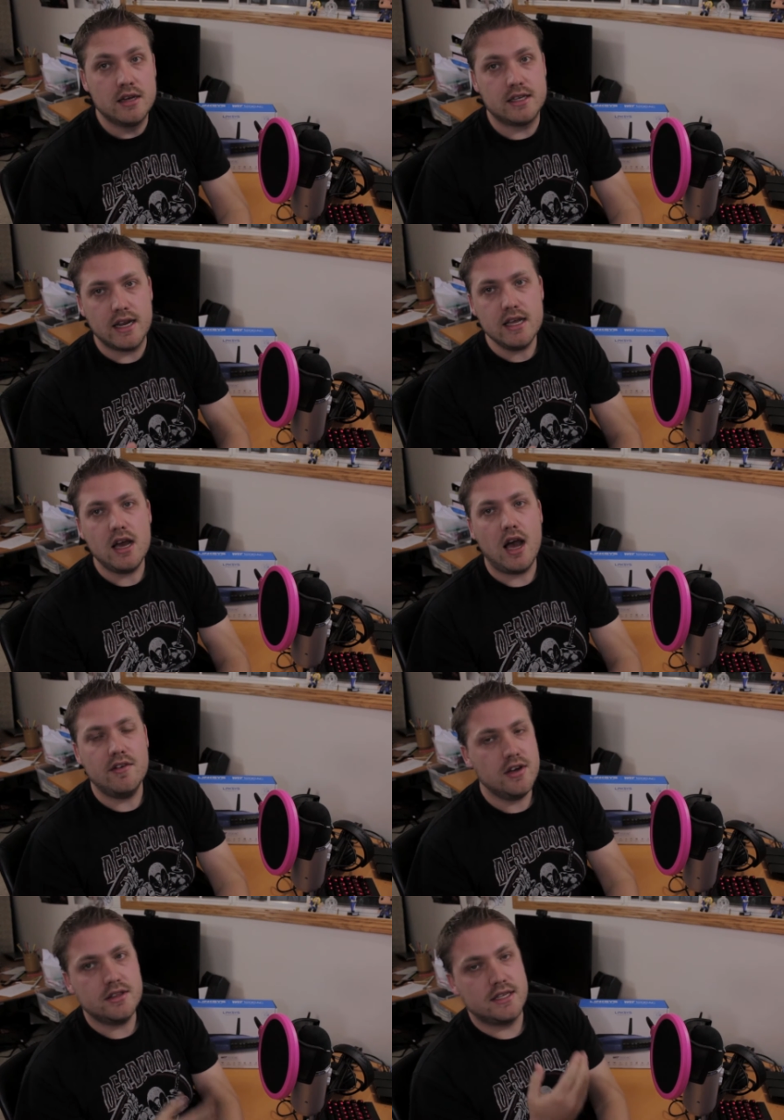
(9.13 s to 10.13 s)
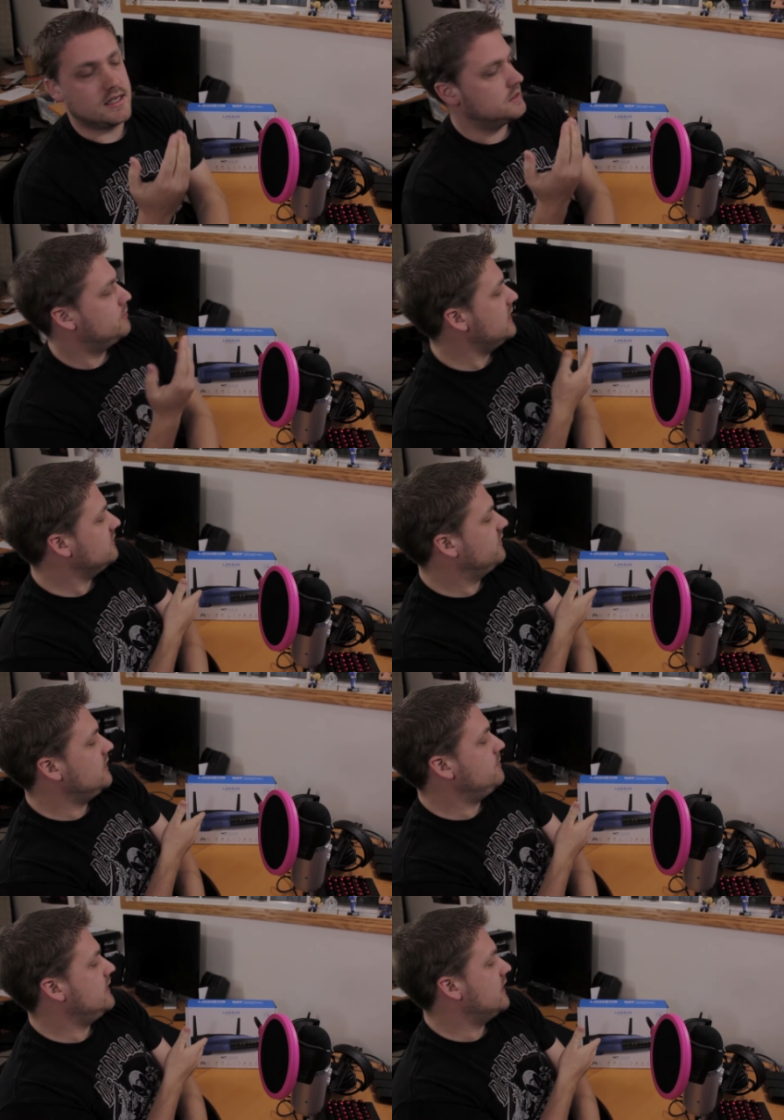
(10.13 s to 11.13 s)
Today I've got the
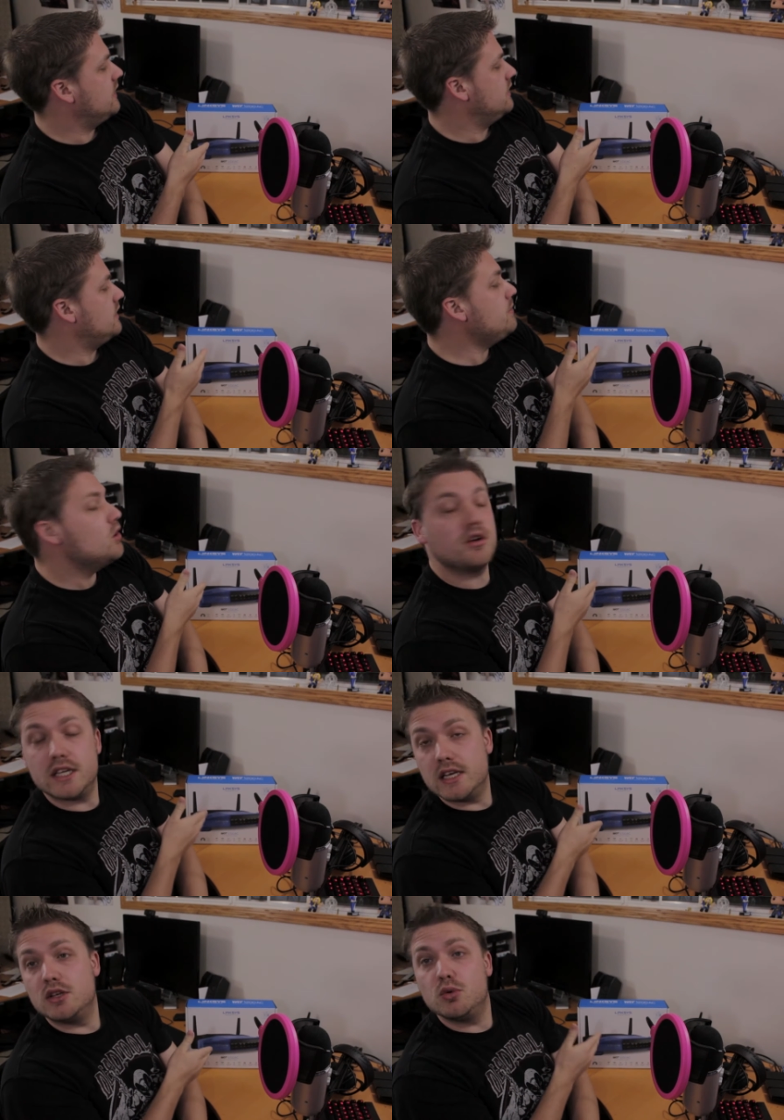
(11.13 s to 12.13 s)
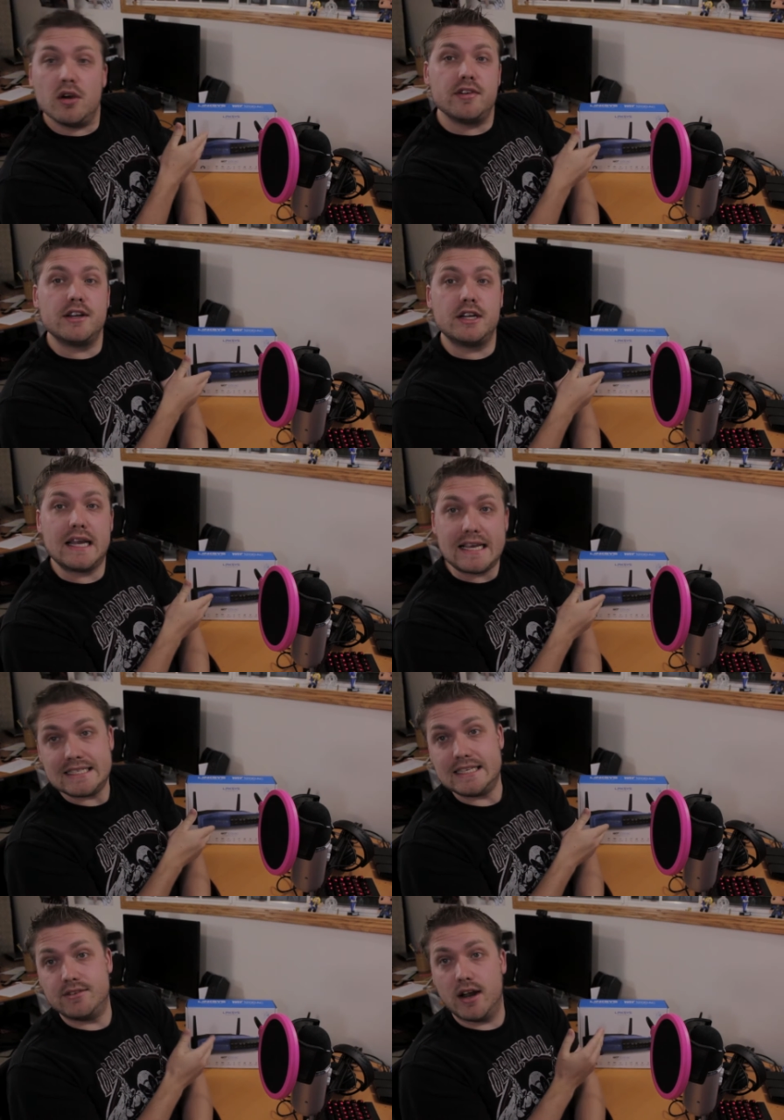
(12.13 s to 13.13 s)
ExpressVPN
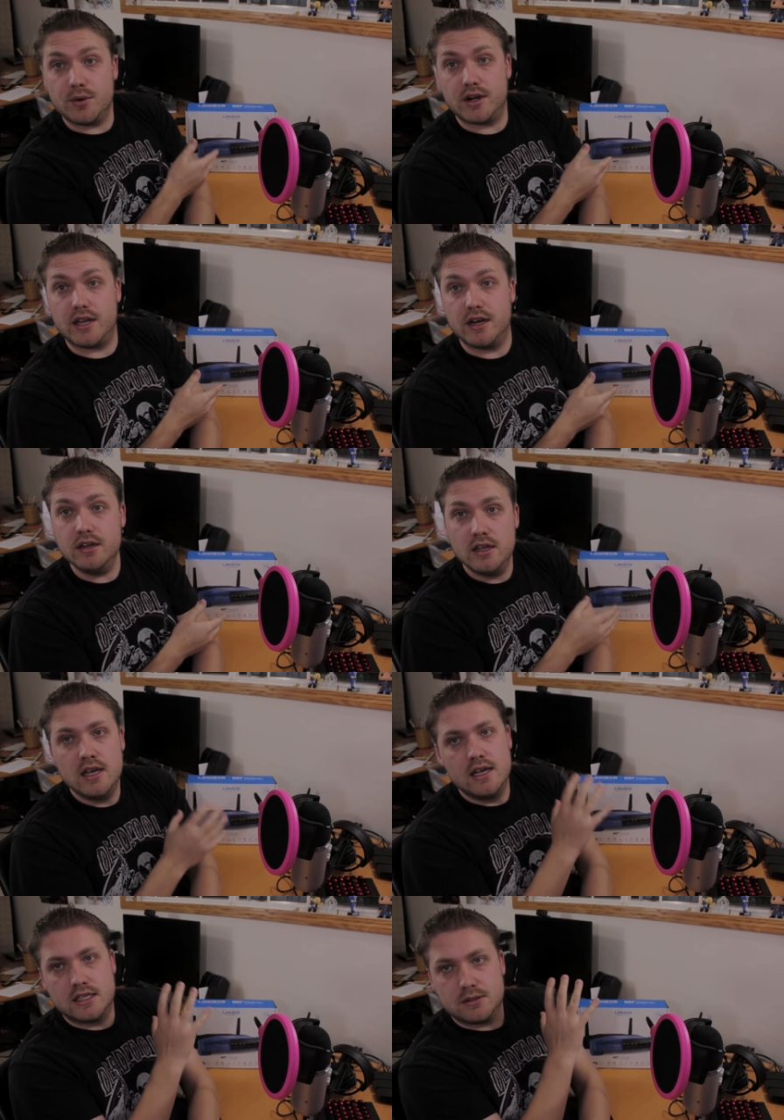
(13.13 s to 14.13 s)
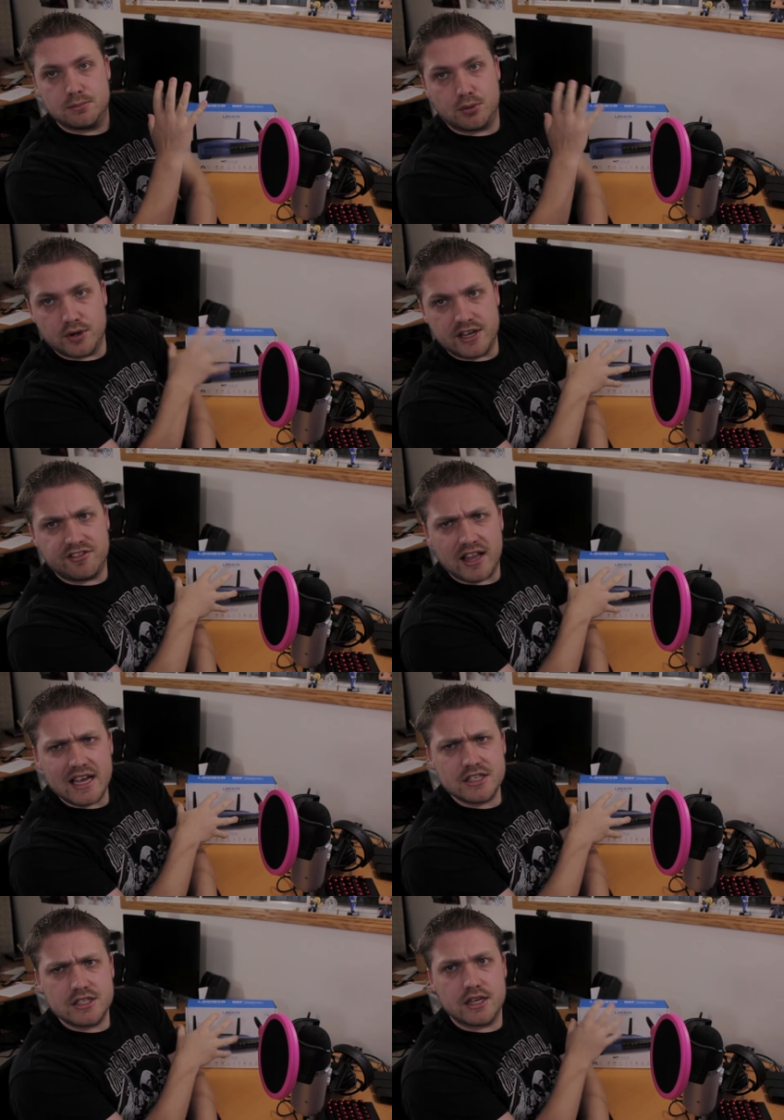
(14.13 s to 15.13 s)
WRT1200AC router here. It's
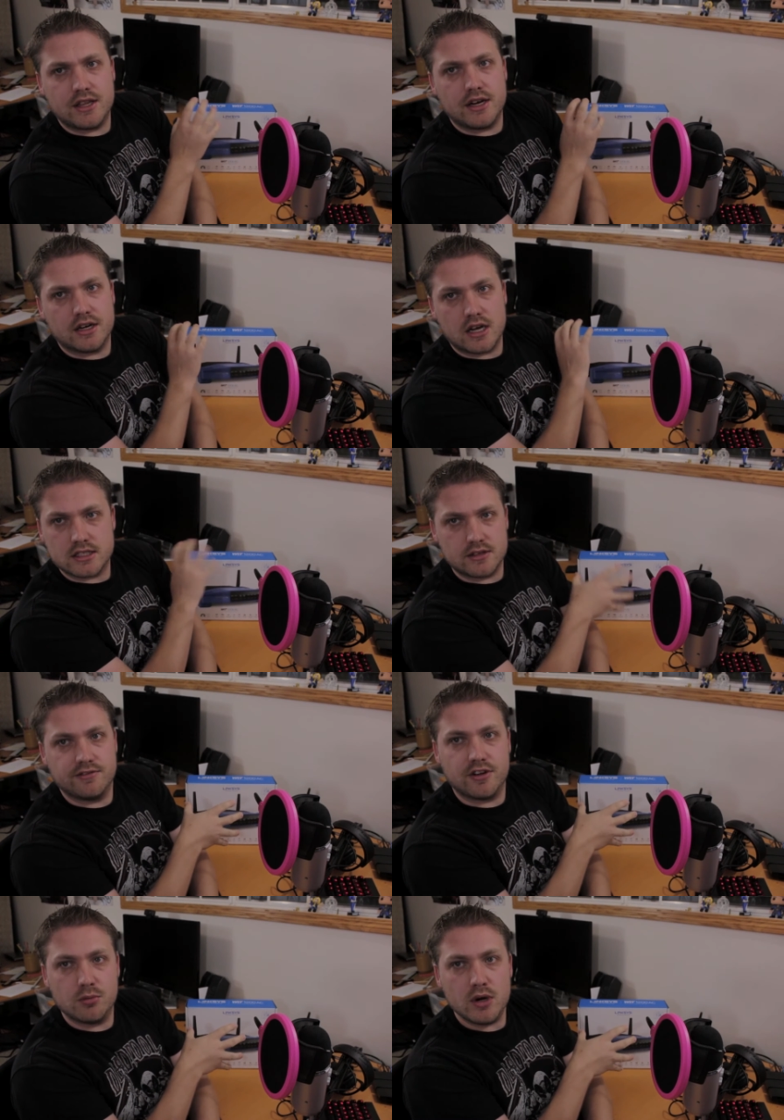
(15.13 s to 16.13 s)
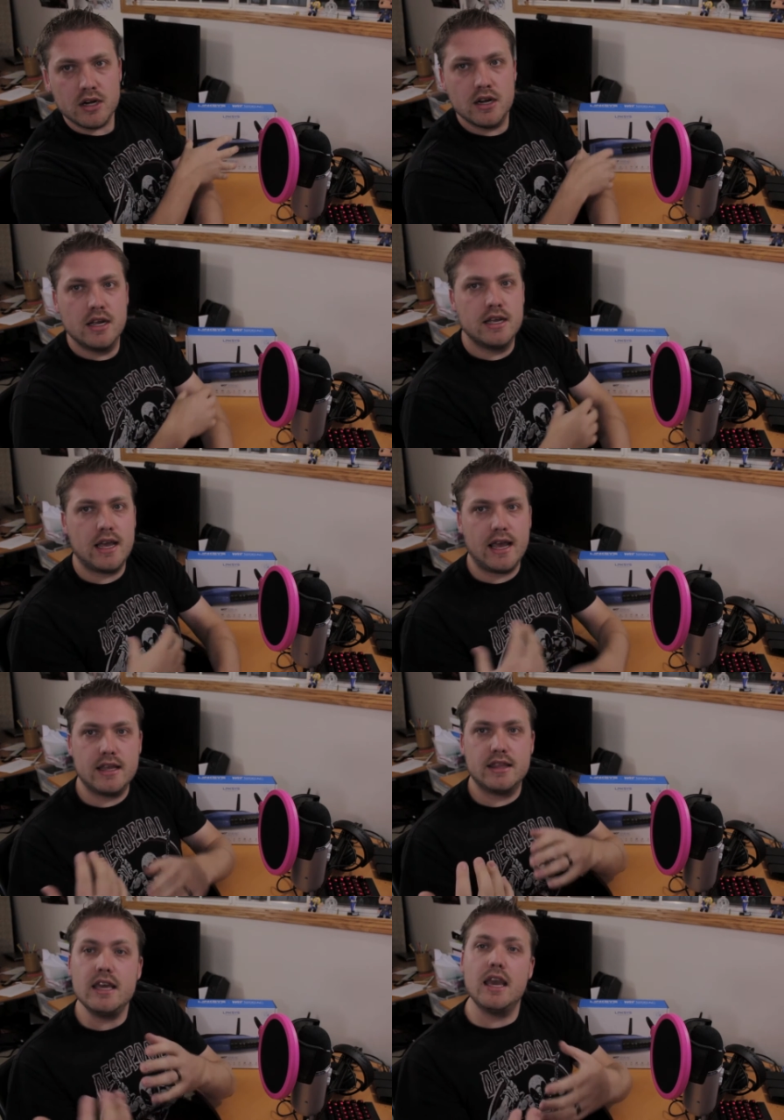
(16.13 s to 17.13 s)
pre-flashed to their custom firmware,
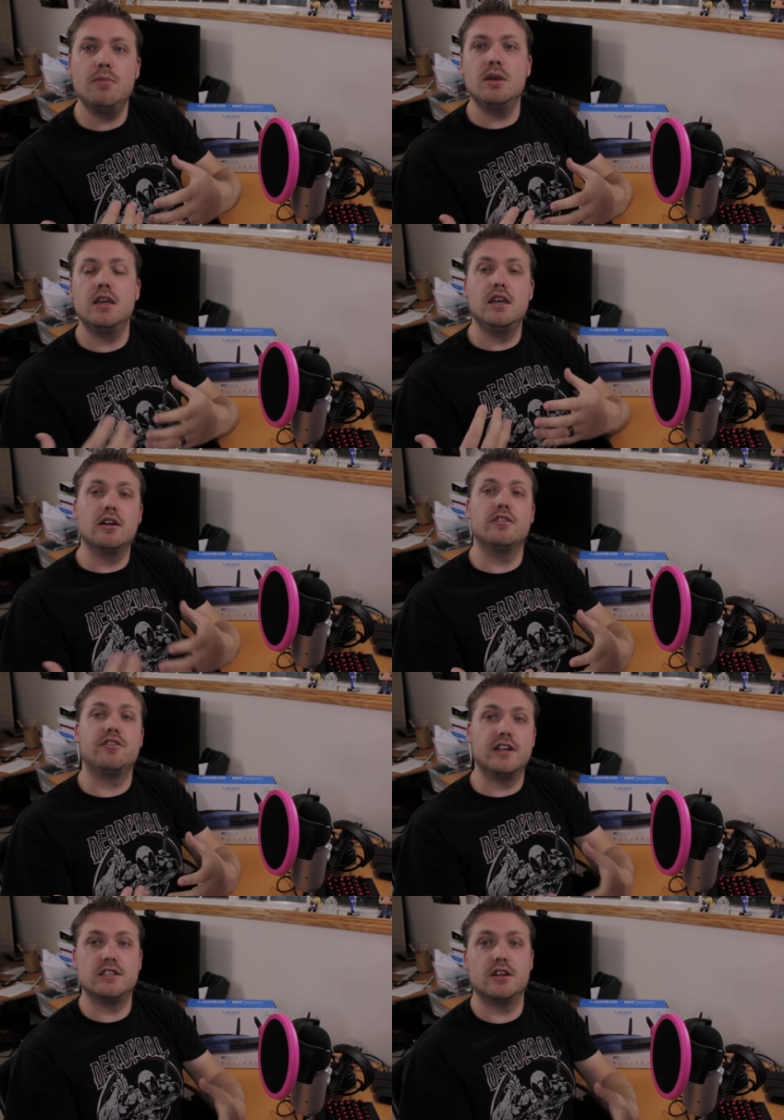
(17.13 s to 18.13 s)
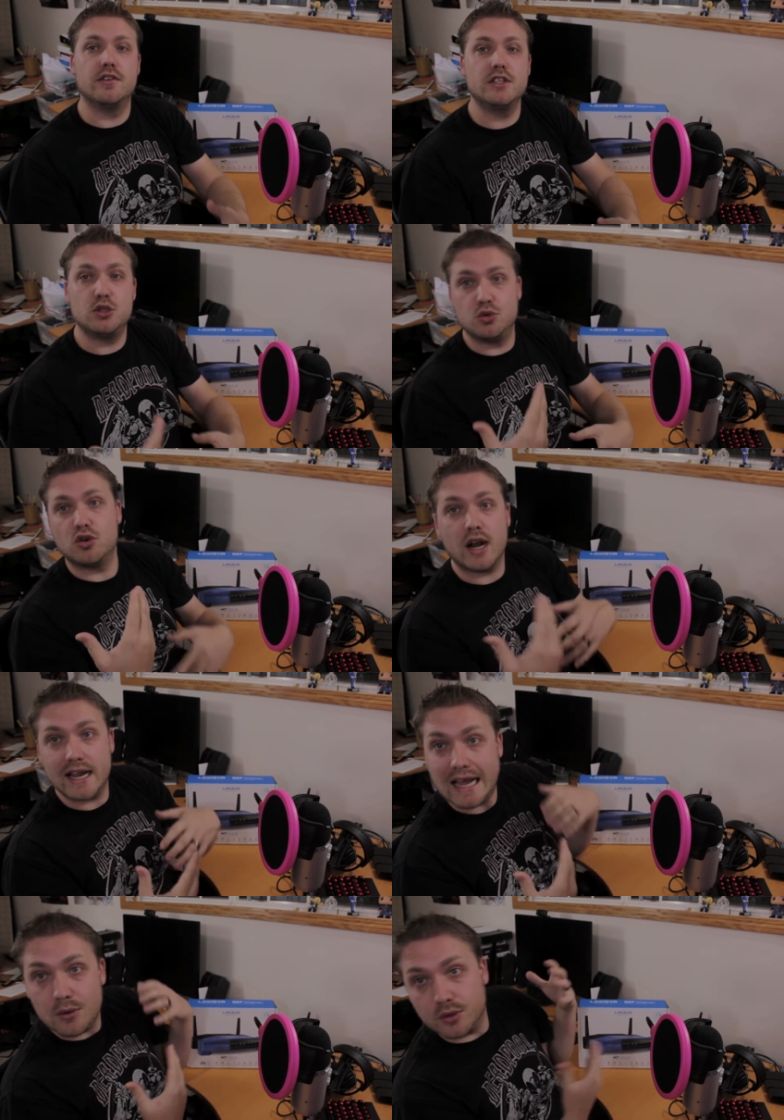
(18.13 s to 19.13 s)
and they gave me a year of free service to
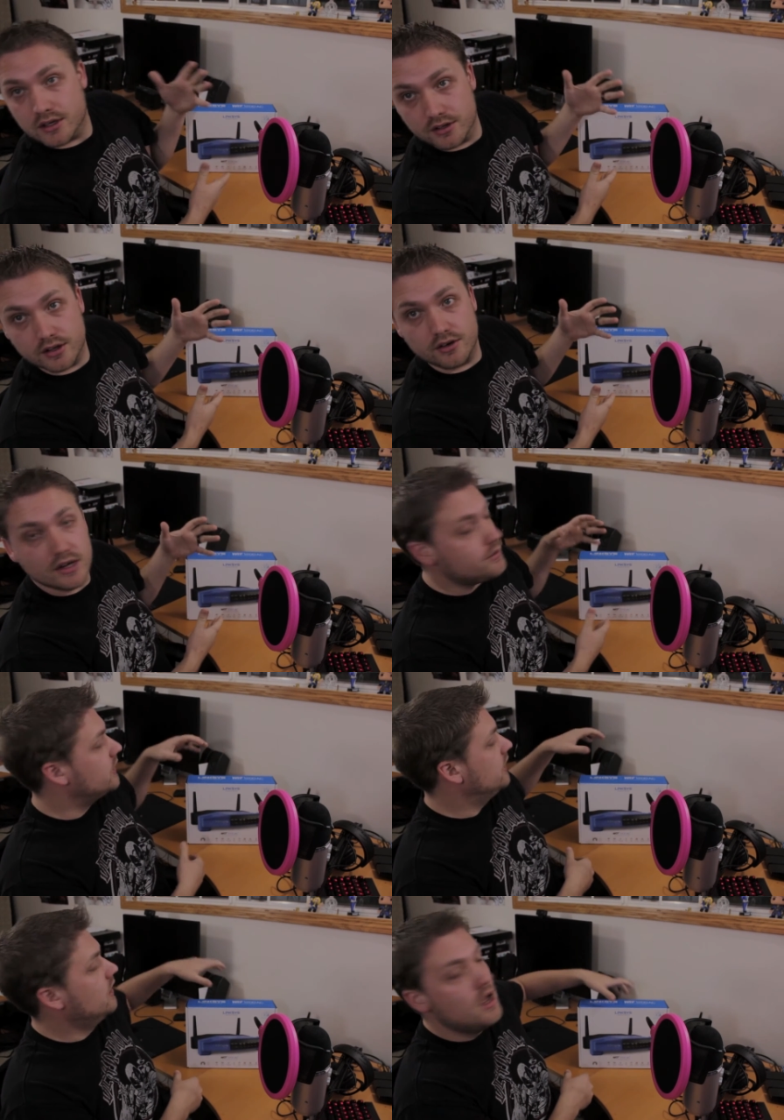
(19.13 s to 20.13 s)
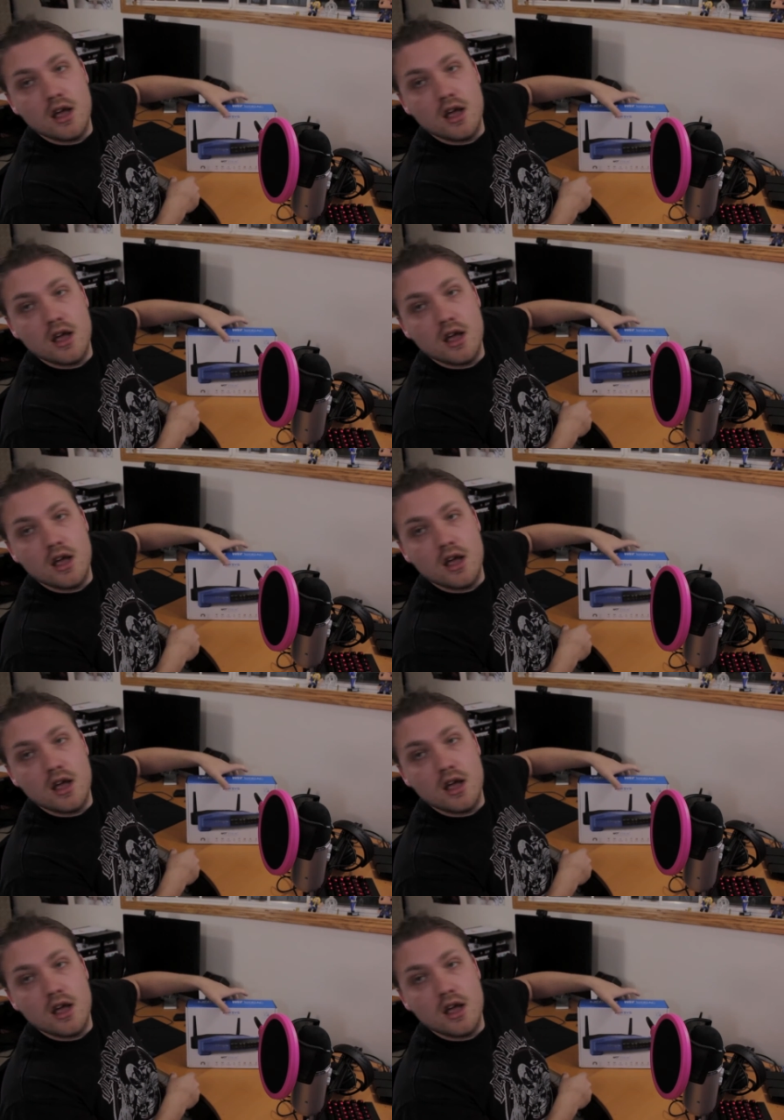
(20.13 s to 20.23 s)
try out their router.